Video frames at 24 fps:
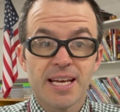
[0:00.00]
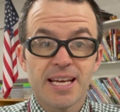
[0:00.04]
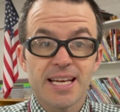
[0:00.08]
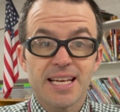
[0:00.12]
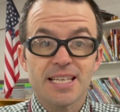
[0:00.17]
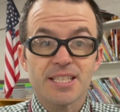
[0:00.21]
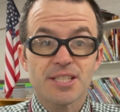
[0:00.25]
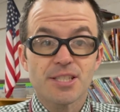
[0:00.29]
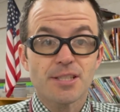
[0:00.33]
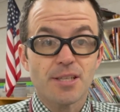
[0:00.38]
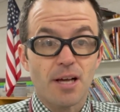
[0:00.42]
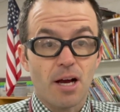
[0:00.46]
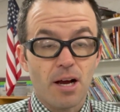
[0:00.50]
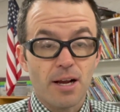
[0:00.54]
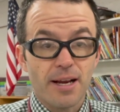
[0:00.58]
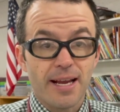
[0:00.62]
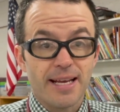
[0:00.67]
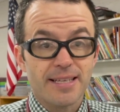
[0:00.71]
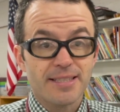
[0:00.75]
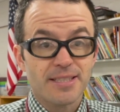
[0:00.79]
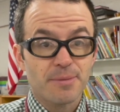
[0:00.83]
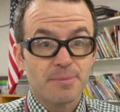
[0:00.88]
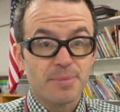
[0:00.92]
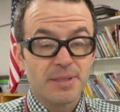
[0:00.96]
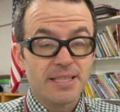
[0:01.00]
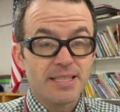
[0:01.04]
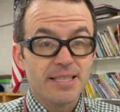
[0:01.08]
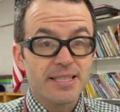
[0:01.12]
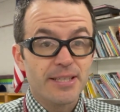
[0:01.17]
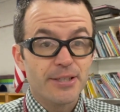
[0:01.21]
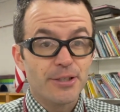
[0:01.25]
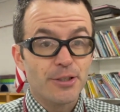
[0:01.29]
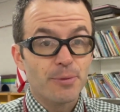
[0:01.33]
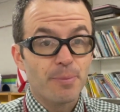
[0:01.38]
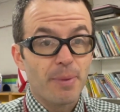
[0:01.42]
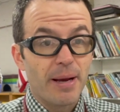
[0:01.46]
His dog hasn't been
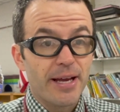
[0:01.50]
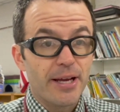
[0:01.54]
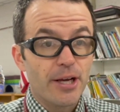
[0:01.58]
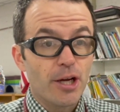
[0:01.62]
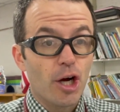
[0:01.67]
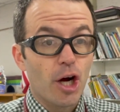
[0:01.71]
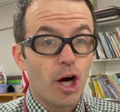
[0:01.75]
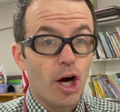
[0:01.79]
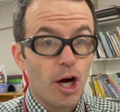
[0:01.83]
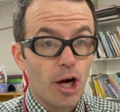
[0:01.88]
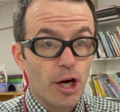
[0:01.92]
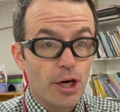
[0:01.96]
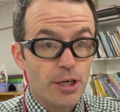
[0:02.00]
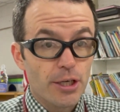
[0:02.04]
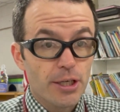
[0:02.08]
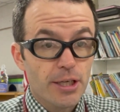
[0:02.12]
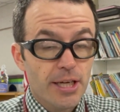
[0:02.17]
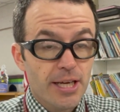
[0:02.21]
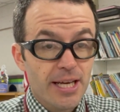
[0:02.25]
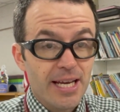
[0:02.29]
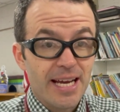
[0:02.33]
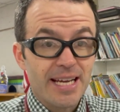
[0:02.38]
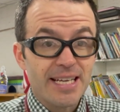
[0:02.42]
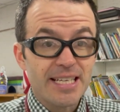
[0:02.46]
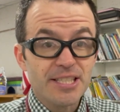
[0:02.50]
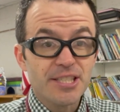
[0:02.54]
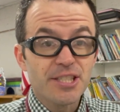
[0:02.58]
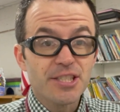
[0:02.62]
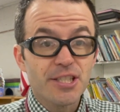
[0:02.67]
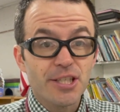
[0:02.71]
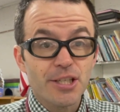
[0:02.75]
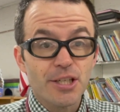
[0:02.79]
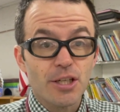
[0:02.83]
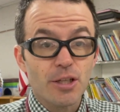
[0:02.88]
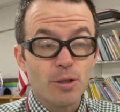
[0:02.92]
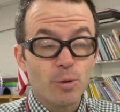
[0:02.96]
killed by a car and he's
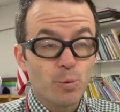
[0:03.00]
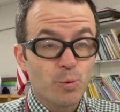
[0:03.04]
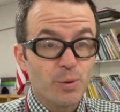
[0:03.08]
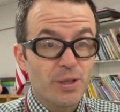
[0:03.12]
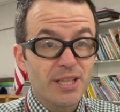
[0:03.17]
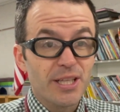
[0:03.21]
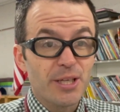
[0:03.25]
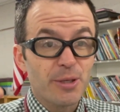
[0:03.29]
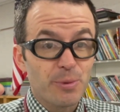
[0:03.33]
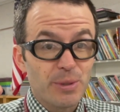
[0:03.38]
still really,